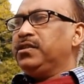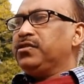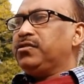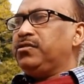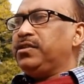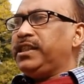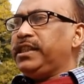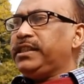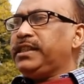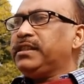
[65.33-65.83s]

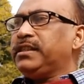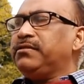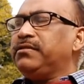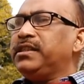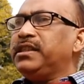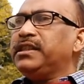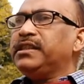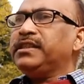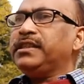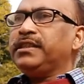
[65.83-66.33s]
So data
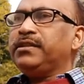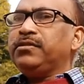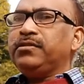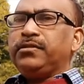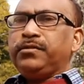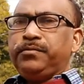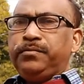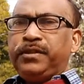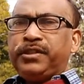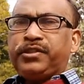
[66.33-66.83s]
world,
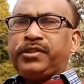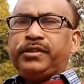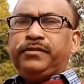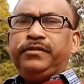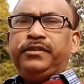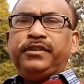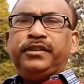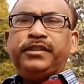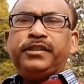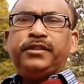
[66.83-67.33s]
you must
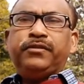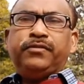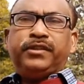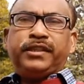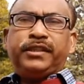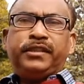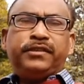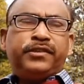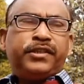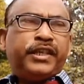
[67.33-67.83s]
have heard
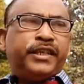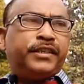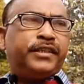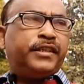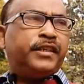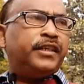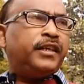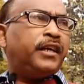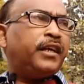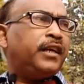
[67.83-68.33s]
what is
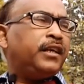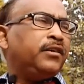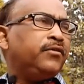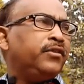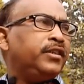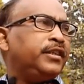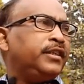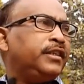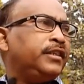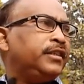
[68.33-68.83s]
data and
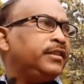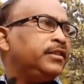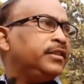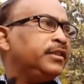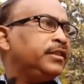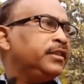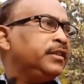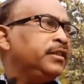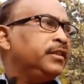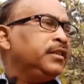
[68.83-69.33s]
what is
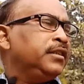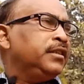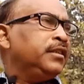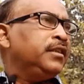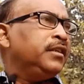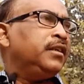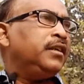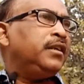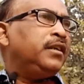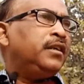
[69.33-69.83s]

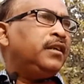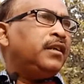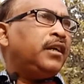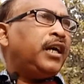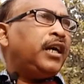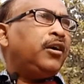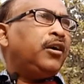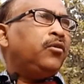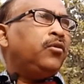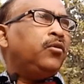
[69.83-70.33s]

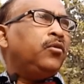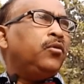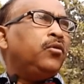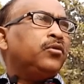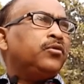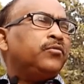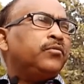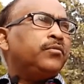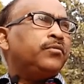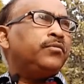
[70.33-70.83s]

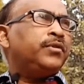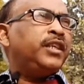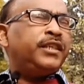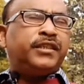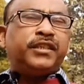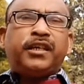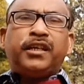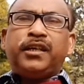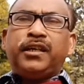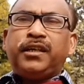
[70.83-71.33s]
how
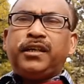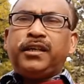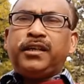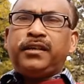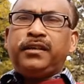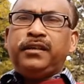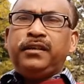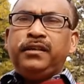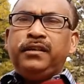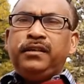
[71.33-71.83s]

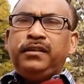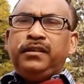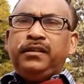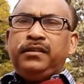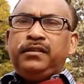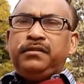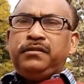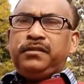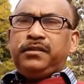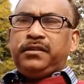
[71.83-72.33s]
data
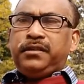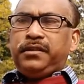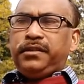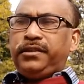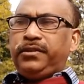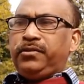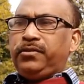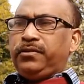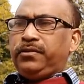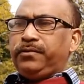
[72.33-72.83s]

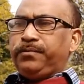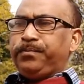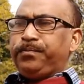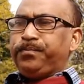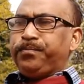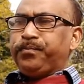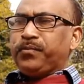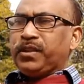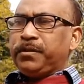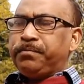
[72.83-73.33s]

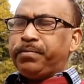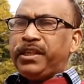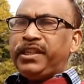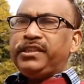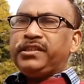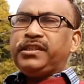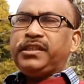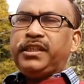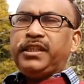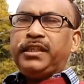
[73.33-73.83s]

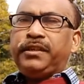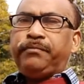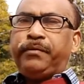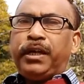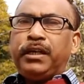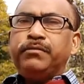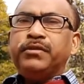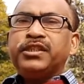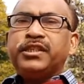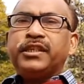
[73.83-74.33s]
plays a
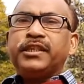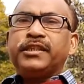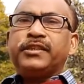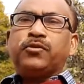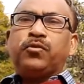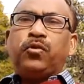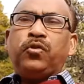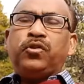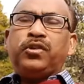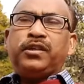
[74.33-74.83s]
pivotal
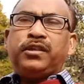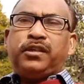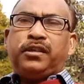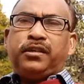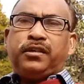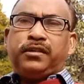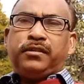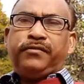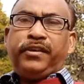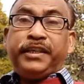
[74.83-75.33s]
role
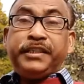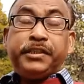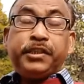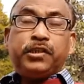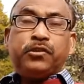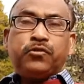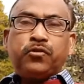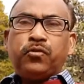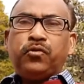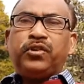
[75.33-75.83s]
or
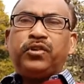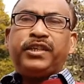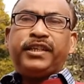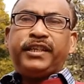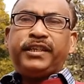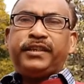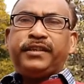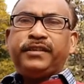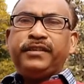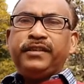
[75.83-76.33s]
vital role
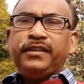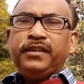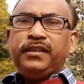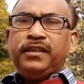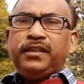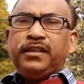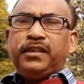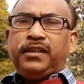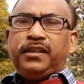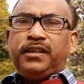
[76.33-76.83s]
in
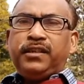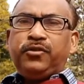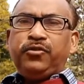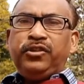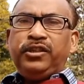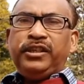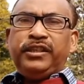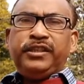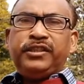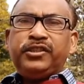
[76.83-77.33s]

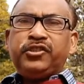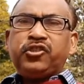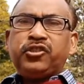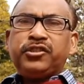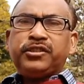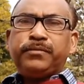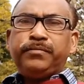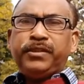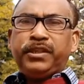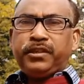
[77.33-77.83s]
doing
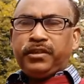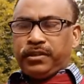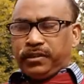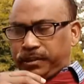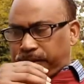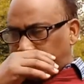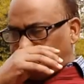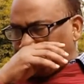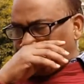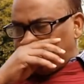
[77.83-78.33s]
research,
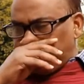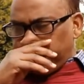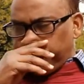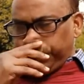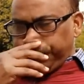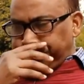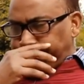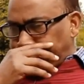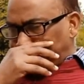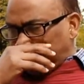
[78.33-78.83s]
because
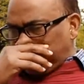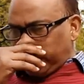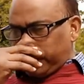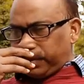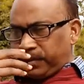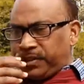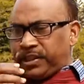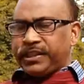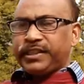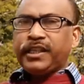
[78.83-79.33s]

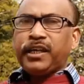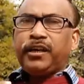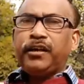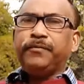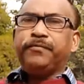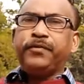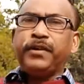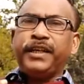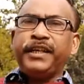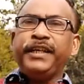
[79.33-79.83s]

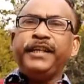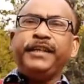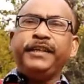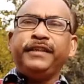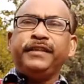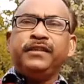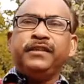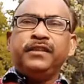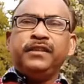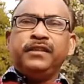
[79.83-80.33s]
data